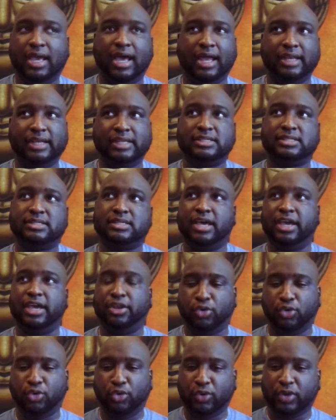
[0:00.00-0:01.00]
and
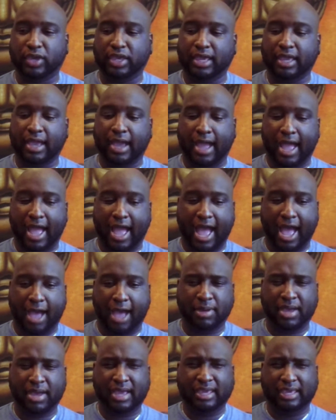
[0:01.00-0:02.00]
decide, okay,
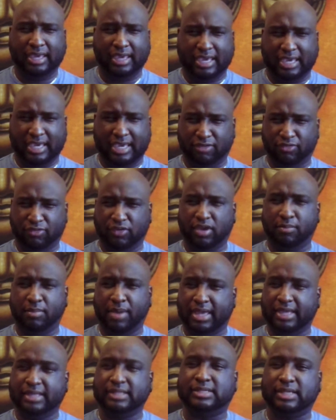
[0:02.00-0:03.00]
am I giving
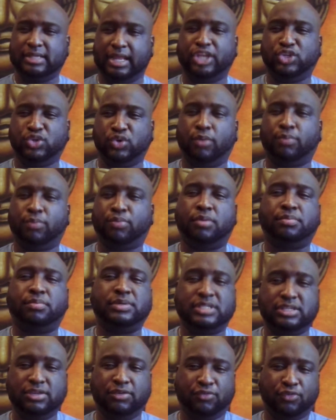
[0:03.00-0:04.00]
my intellectual
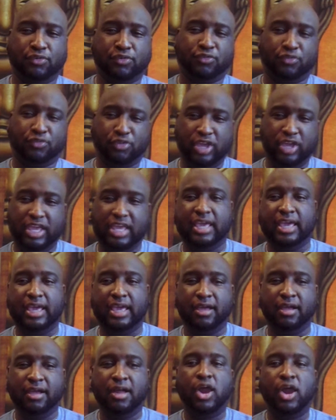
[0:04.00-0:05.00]
property for free
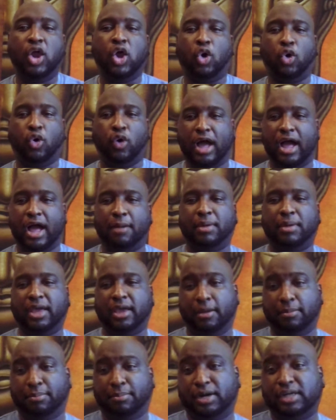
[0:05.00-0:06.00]
here, or am I
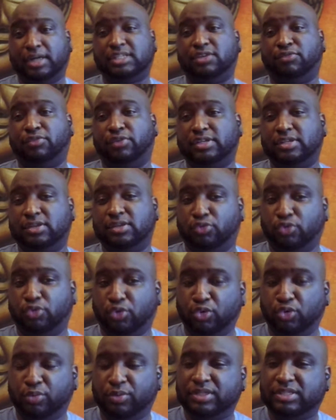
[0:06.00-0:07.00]
a part of a
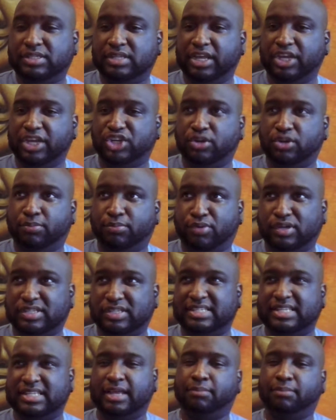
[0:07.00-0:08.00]
recruitment selection
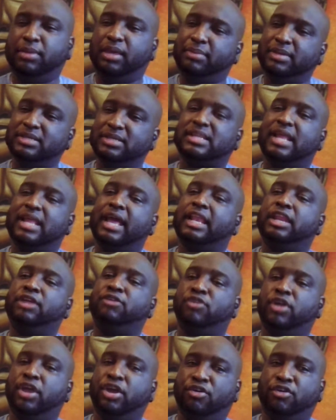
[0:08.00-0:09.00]
process that may be
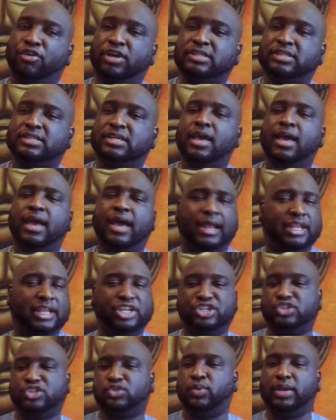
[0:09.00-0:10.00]
slightly rigorous and they
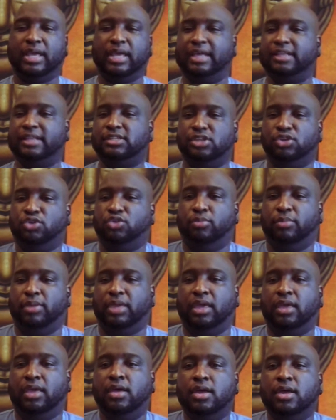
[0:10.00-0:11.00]
just want to get to know
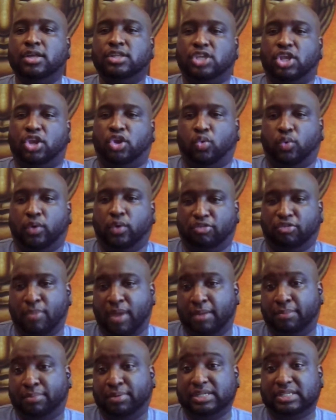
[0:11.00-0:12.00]
me to know if
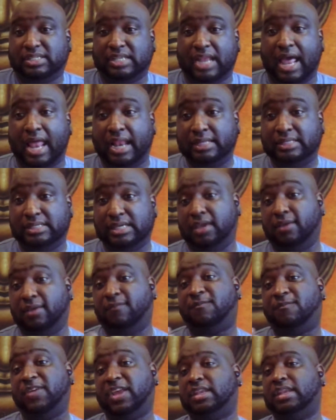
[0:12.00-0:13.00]
my personality
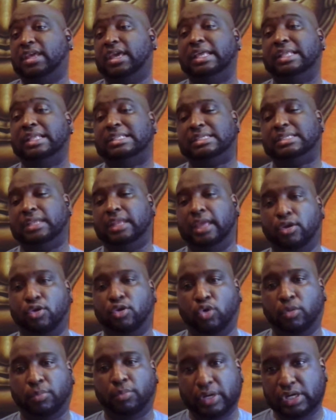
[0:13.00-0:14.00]
can fit into their
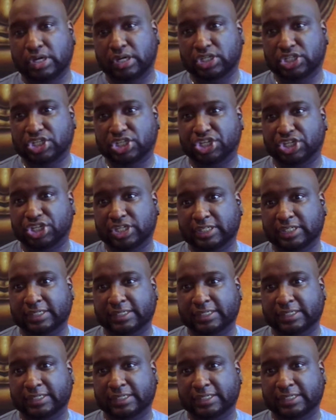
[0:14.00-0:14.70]
corporate culture?